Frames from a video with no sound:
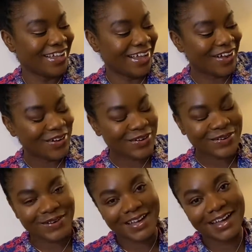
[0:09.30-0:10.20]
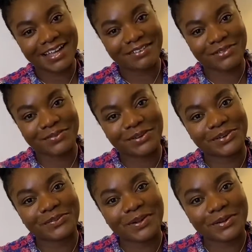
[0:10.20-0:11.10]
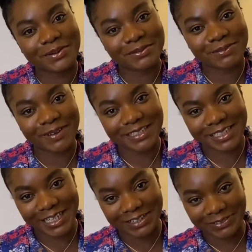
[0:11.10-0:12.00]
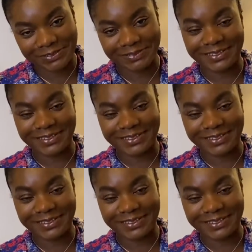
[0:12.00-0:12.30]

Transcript: Oh, hi everyone, you're welcome to my channel.